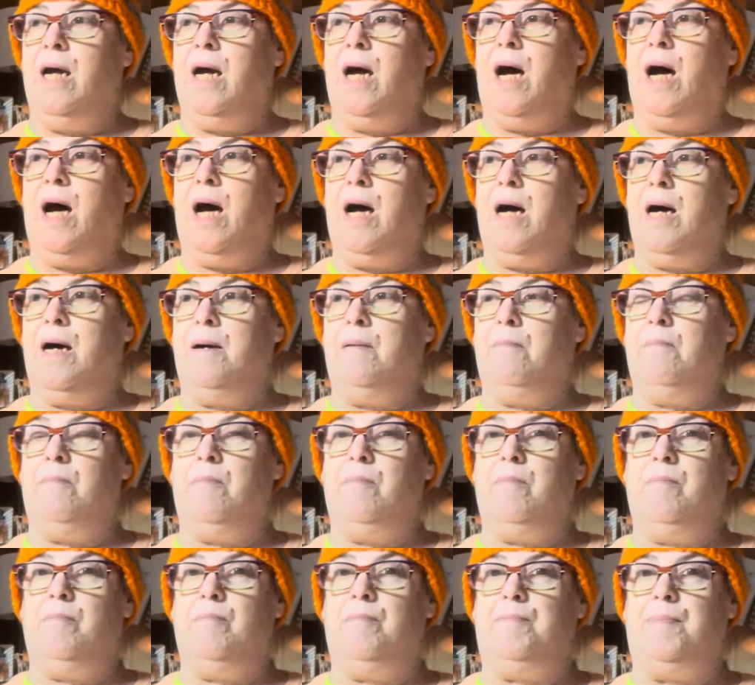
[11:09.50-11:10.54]
Um,
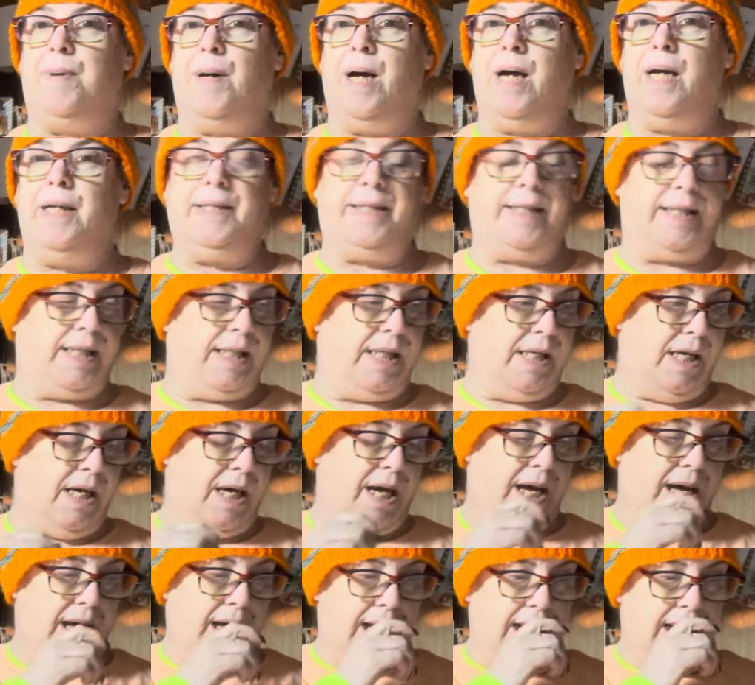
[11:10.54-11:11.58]
but,
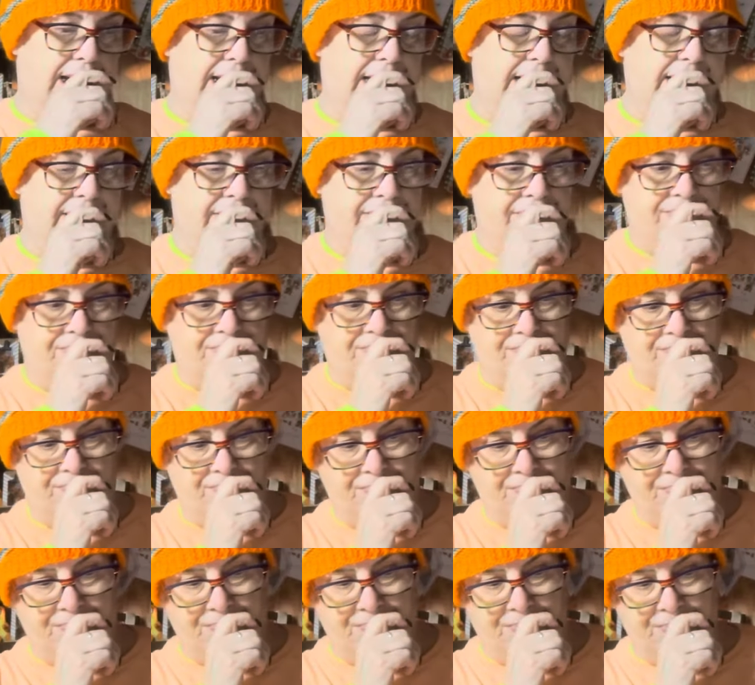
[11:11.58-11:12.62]
uh,
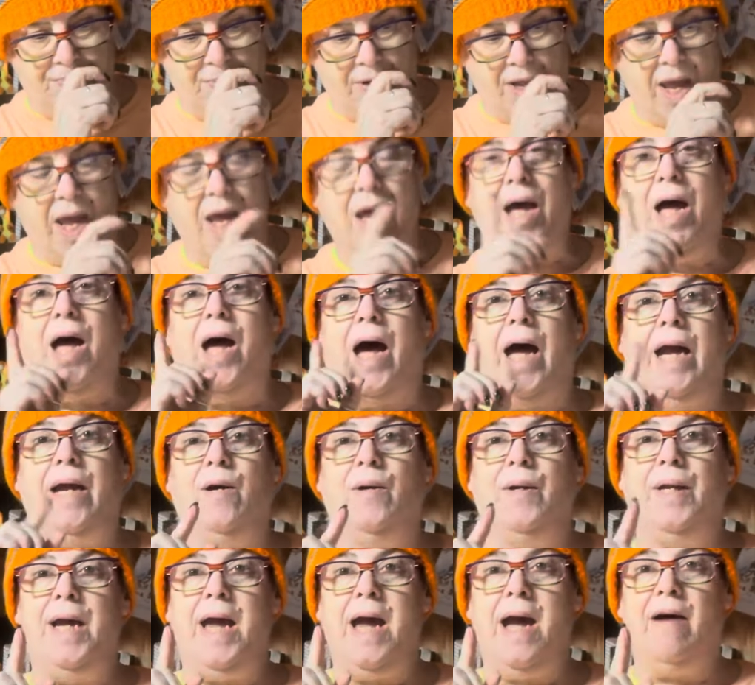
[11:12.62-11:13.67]
I
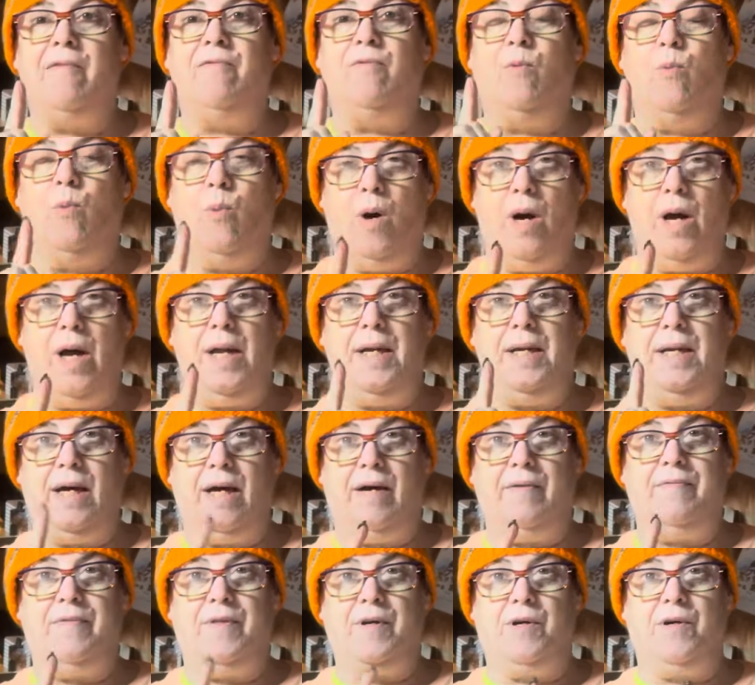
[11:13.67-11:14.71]
only have one
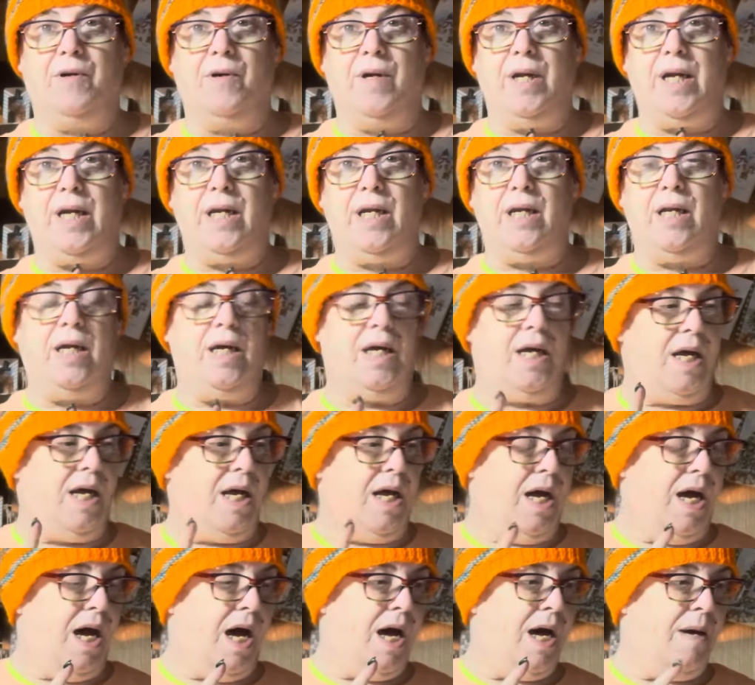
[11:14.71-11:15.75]
of the green.
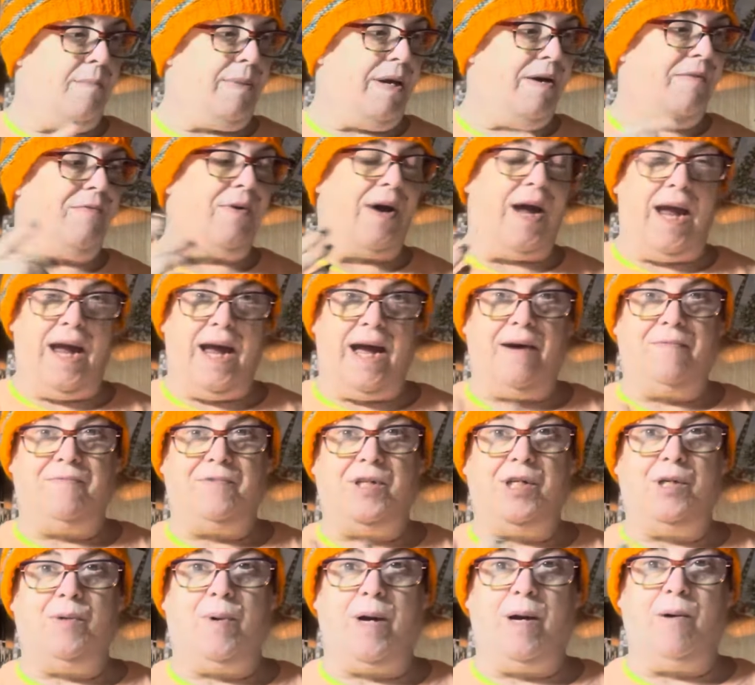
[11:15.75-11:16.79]
Um, if I have
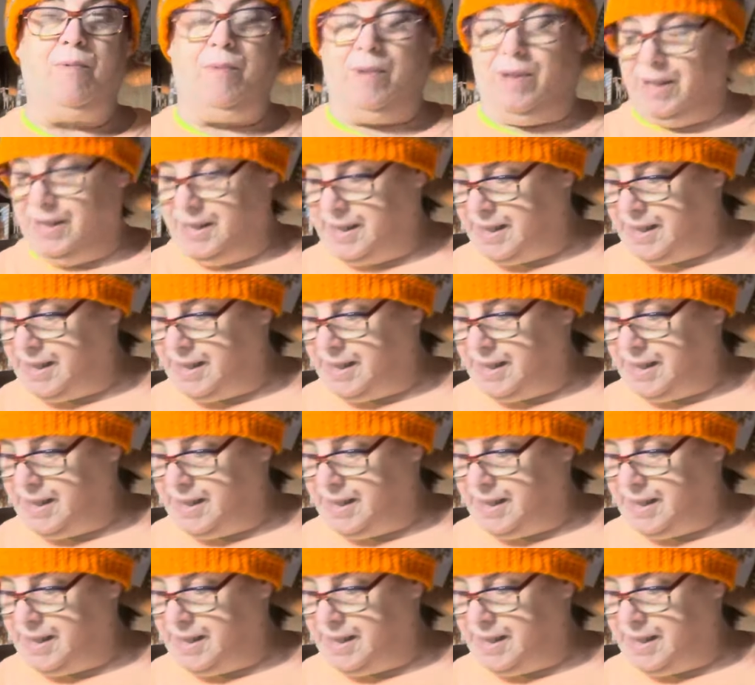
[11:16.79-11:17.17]
to, I will,